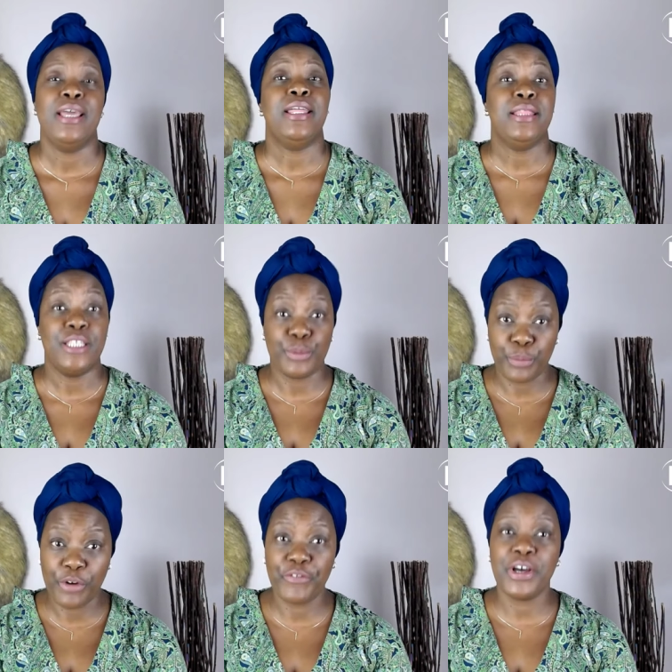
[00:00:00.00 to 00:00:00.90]
This
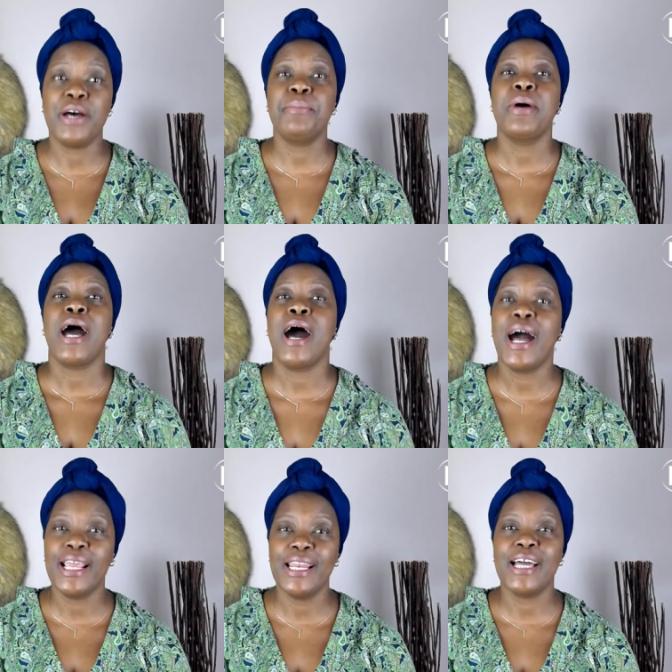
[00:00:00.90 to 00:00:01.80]
proverb
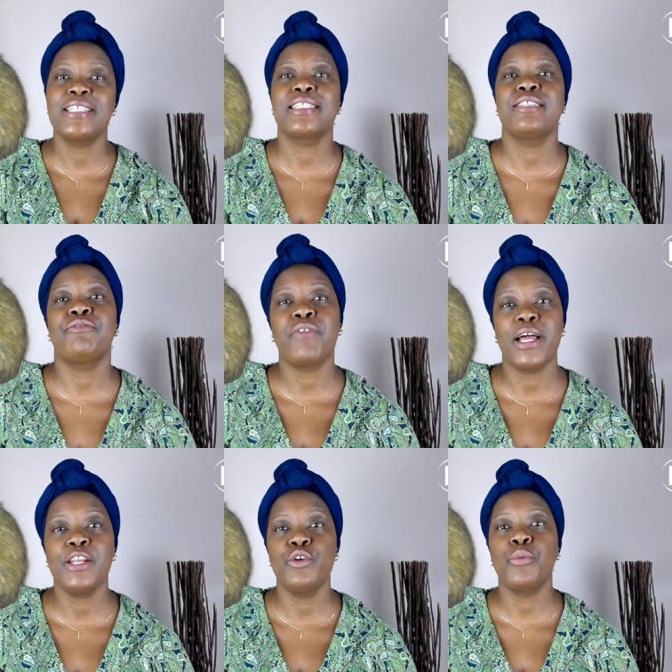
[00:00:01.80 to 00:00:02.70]
highlights the
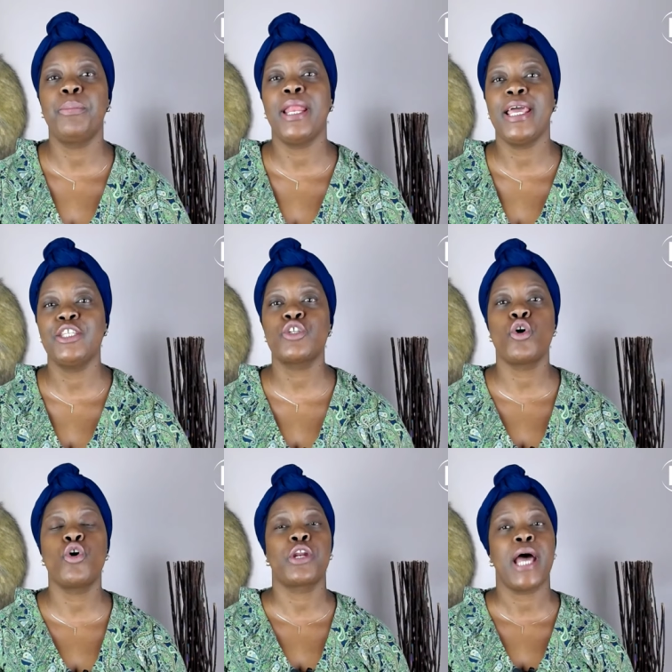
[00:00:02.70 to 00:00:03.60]
value placed
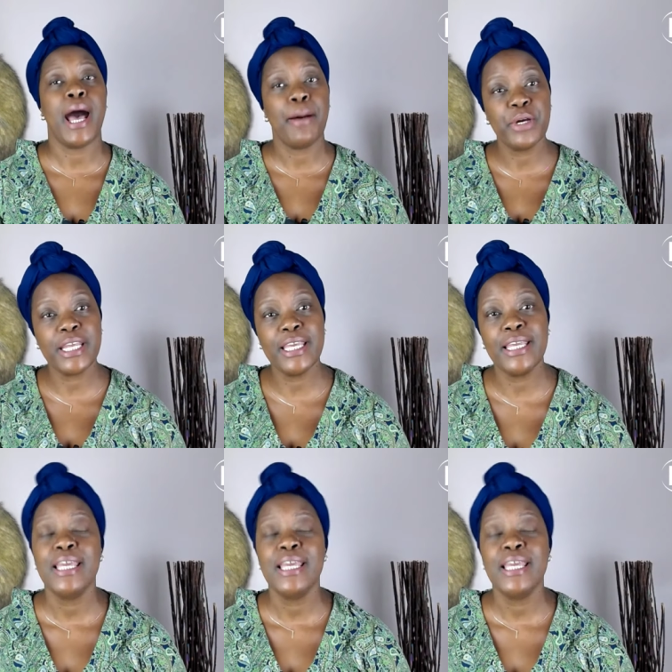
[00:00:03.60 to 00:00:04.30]
on harmony